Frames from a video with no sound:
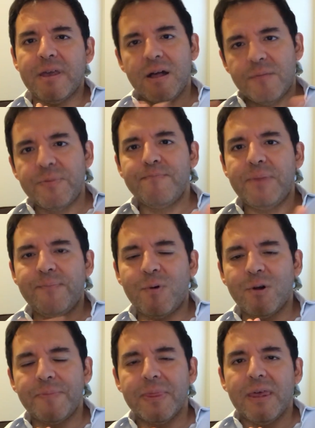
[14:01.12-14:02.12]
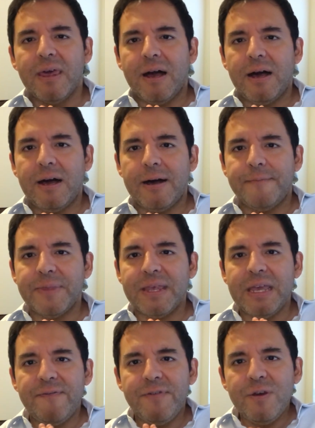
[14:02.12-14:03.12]
helping people.
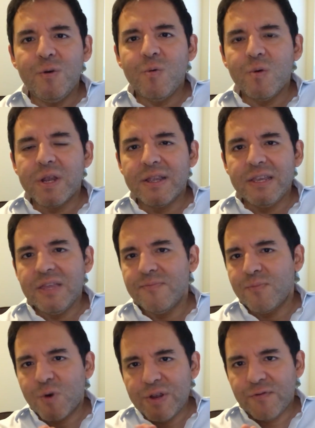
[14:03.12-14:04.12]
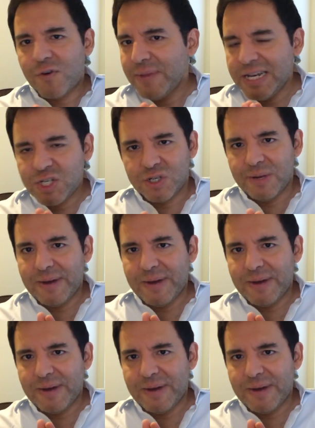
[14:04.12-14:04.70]
If you need more information